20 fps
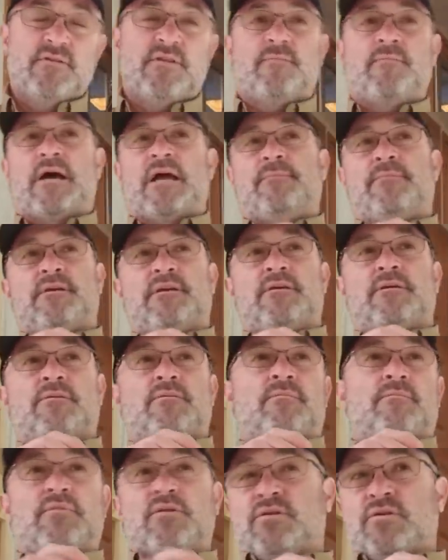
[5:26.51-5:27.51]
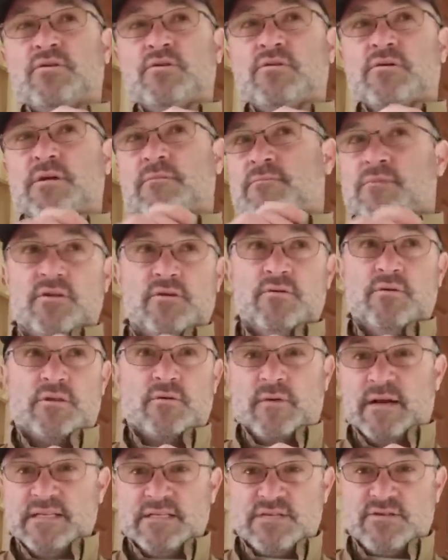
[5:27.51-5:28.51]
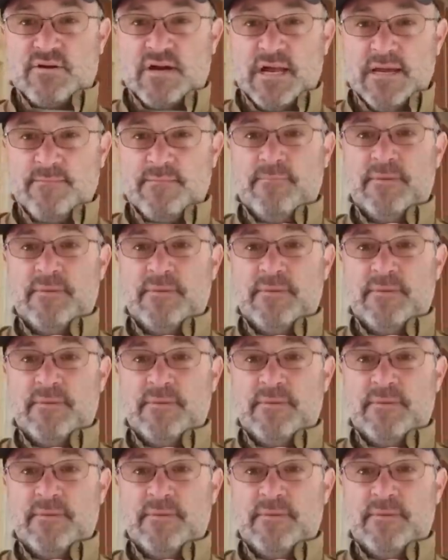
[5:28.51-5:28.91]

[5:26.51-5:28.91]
They might be blue and blue with a white stripe.